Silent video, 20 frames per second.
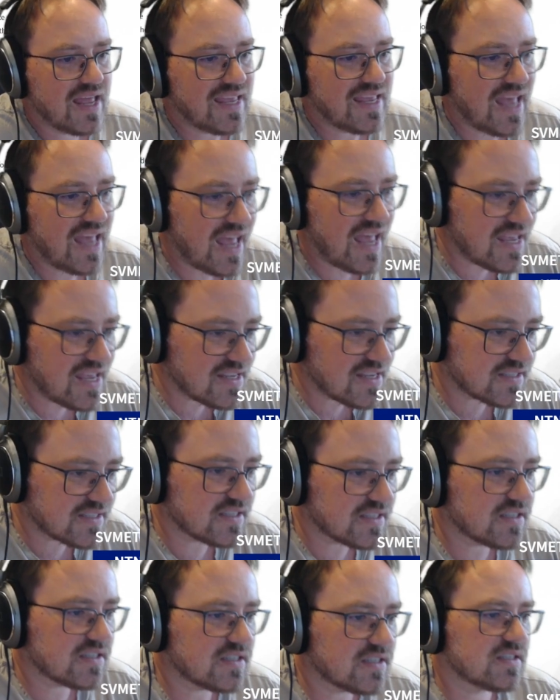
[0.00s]

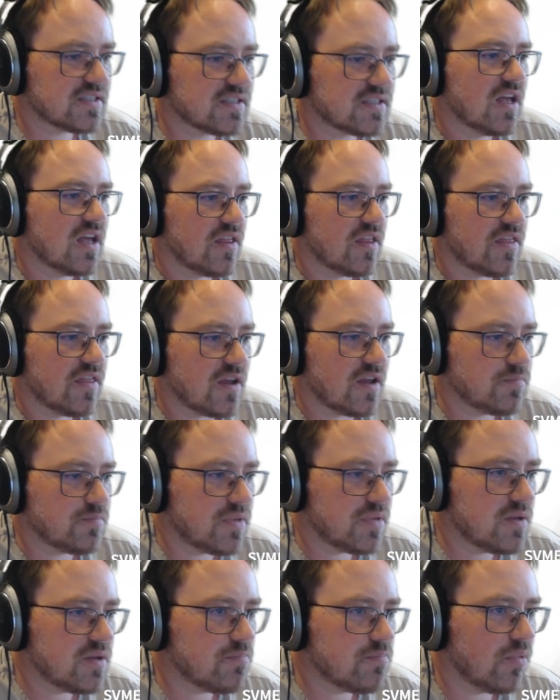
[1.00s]
cases
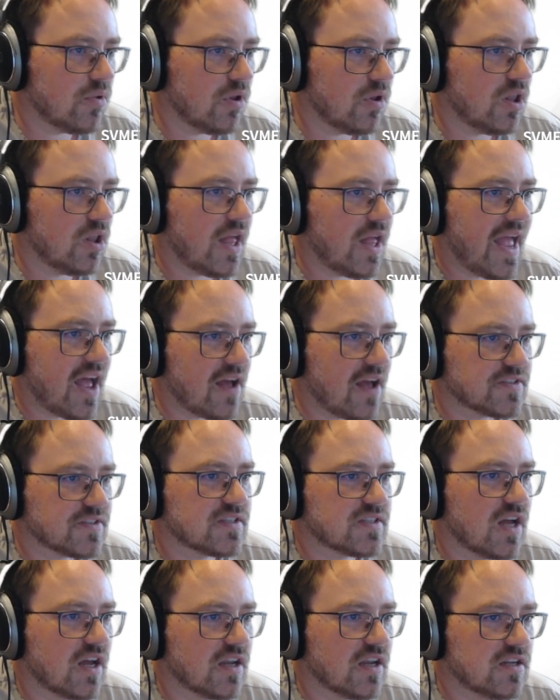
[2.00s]
that people have
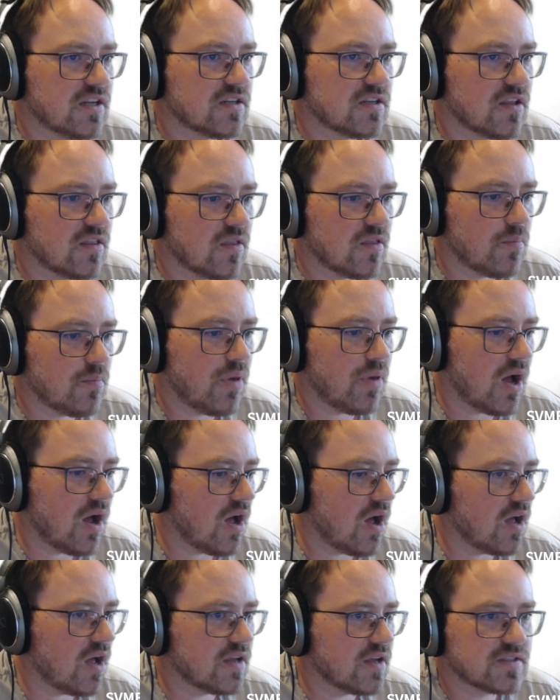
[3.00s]
studied in the
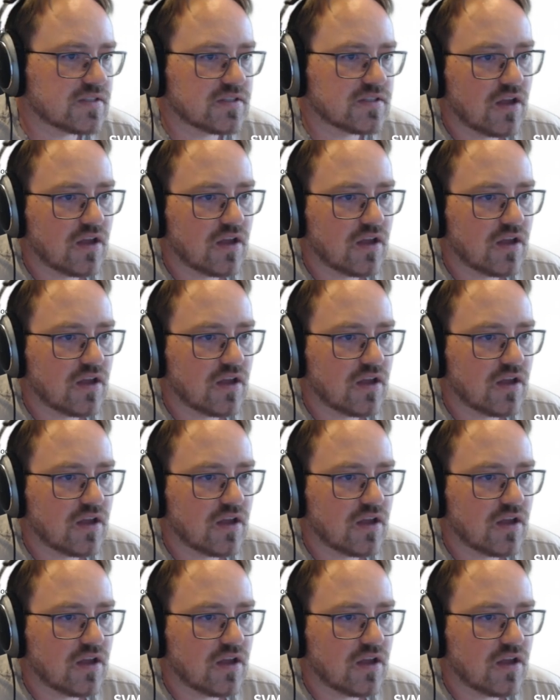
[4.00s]
past,